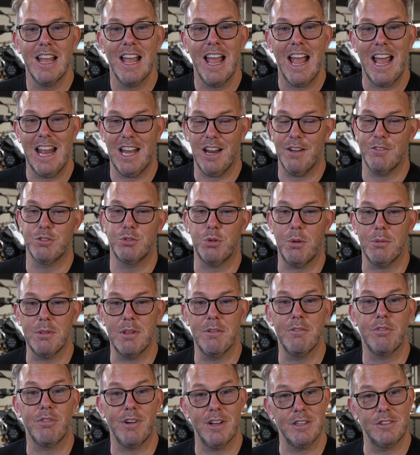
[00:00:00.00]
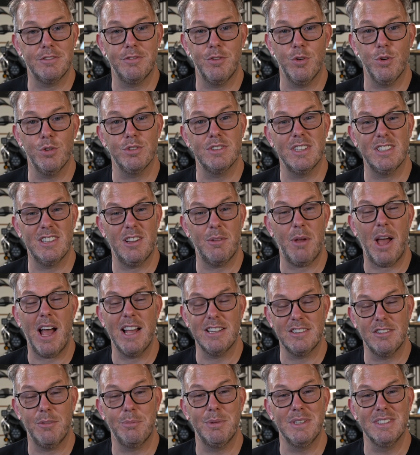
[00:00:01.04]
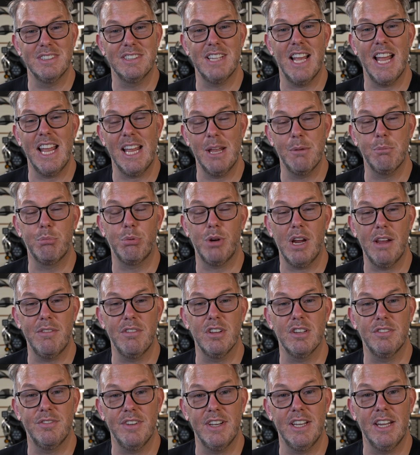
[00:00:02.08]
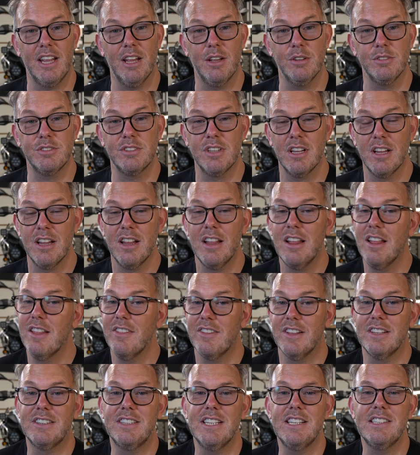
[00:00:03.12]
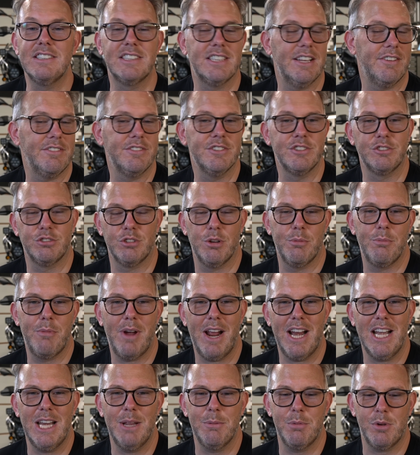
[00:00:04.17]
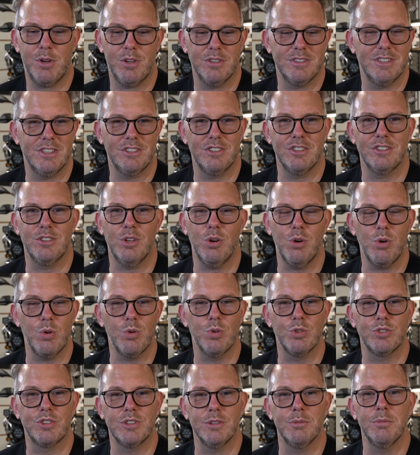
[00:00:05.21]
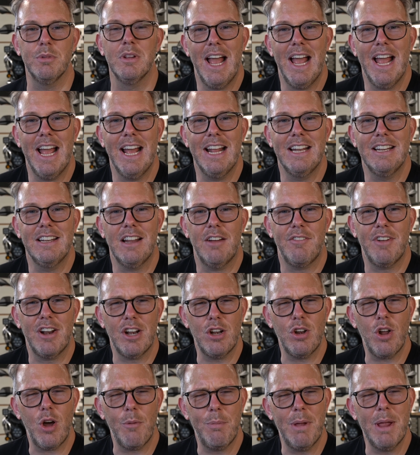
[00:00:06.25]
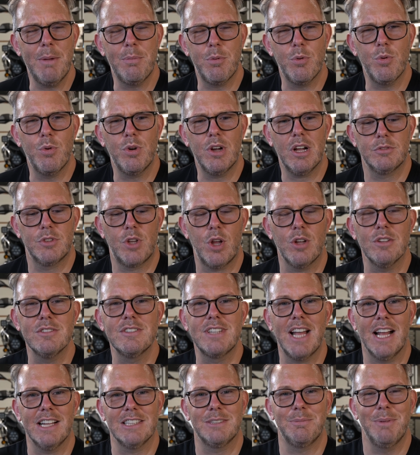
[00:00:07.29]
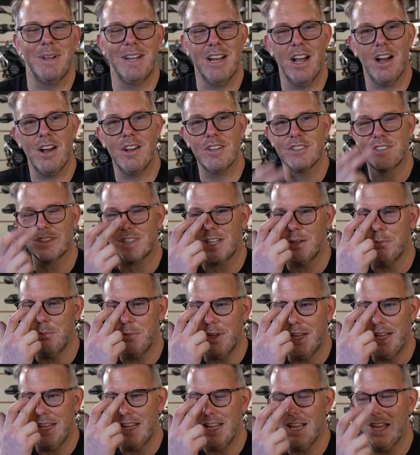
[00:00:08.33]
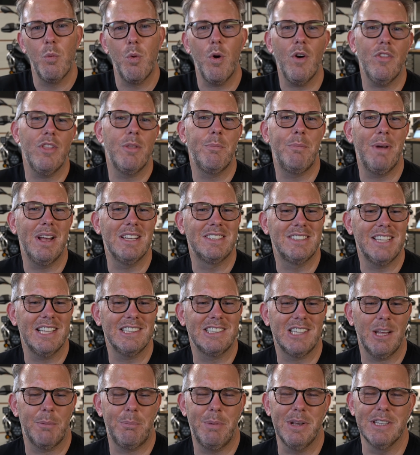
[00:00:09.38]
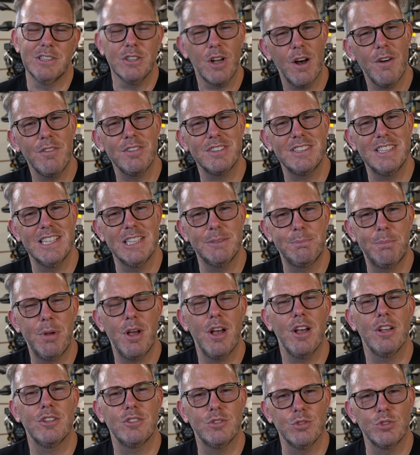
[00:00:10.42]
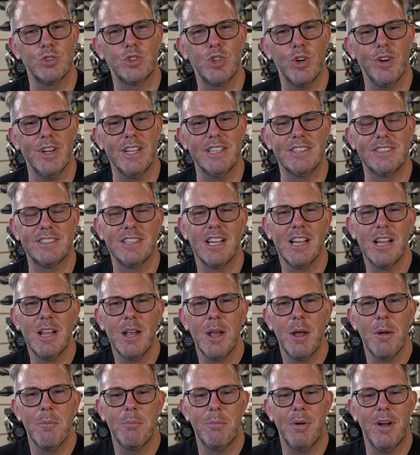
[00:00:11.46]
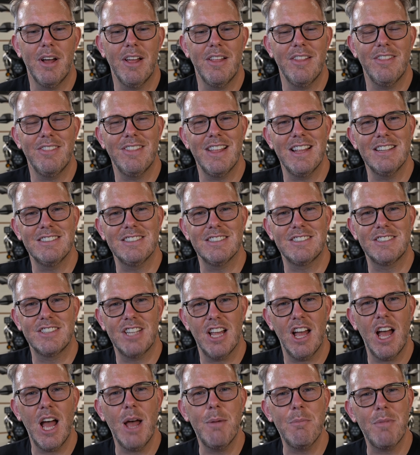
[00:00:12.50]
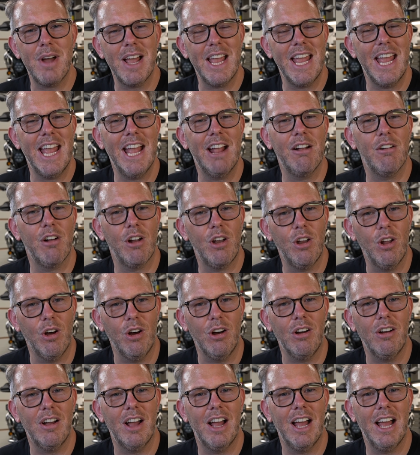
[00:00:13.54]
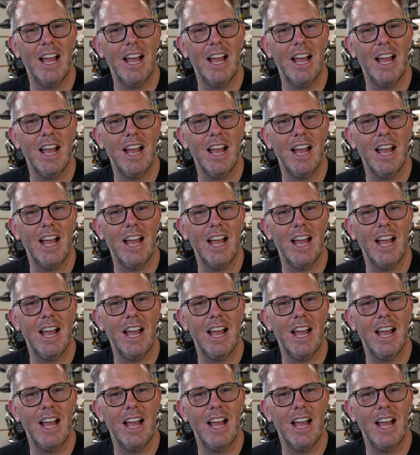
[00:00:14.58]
And I've swapped them for S4s, as I've been saying in previous videos. The D7s are remaining because they're just awesome. And I've had a lot of people contact me and asking me what the best setup is. Obviously, it's personal choice, but there's a term I hear a lot,